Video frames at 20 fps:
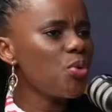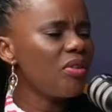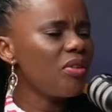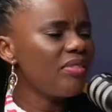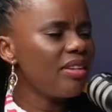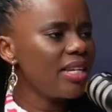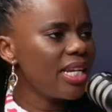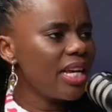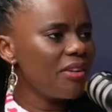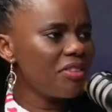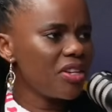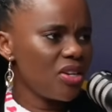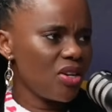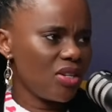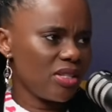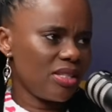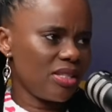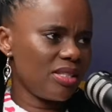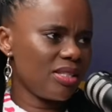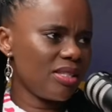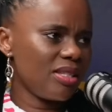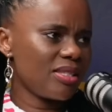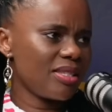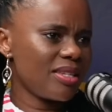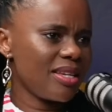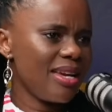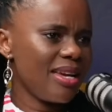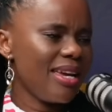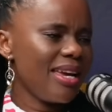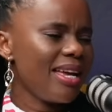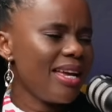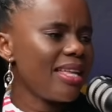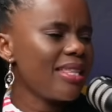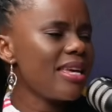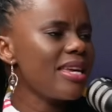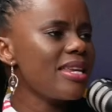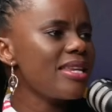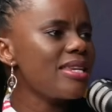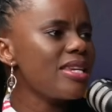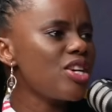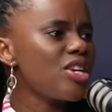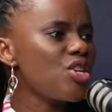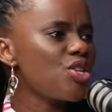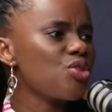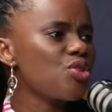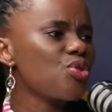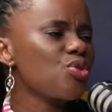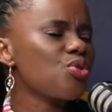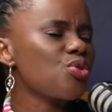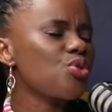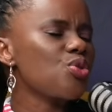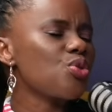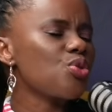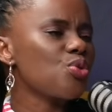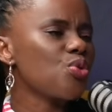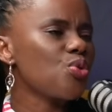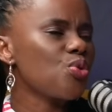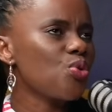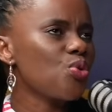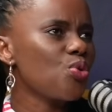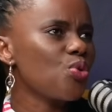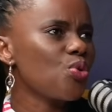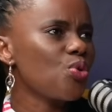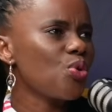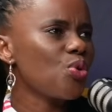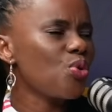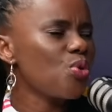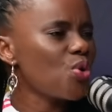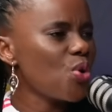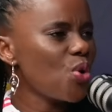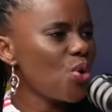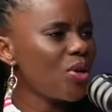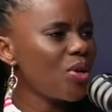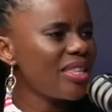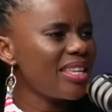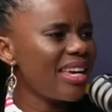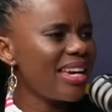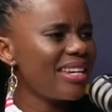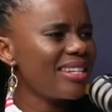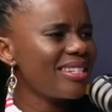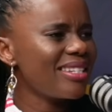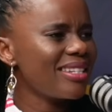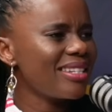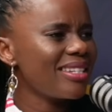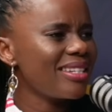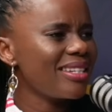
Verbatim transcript: have left narcissists they need to know that